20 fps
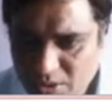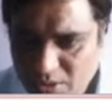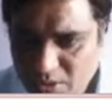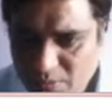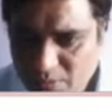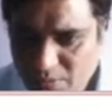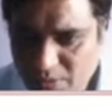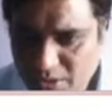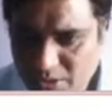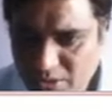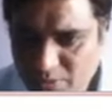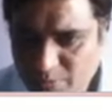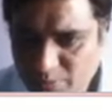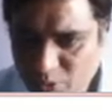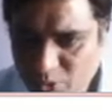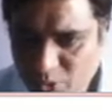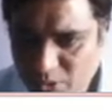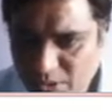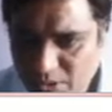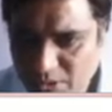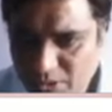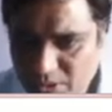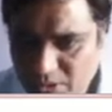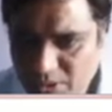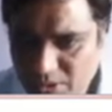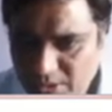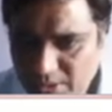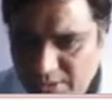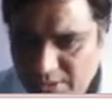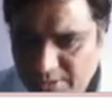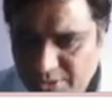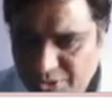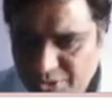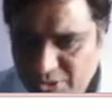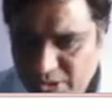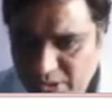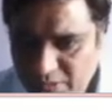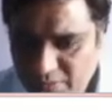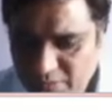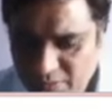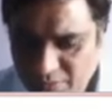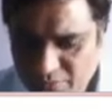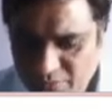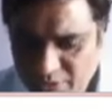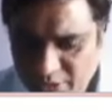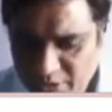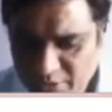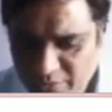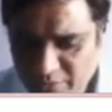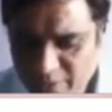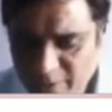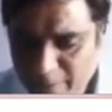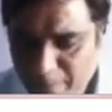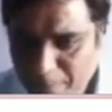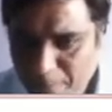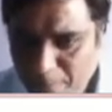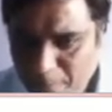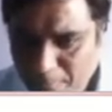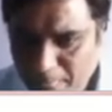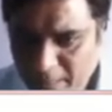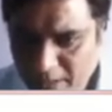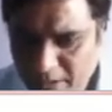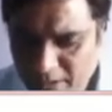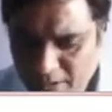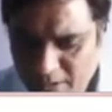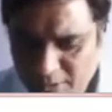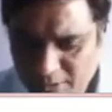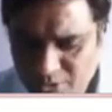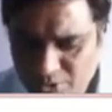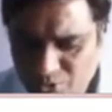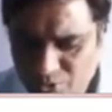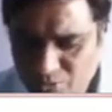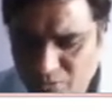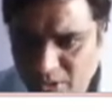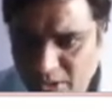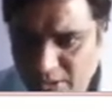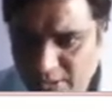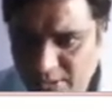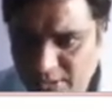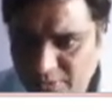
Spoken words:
plus 0.75 e raised to minus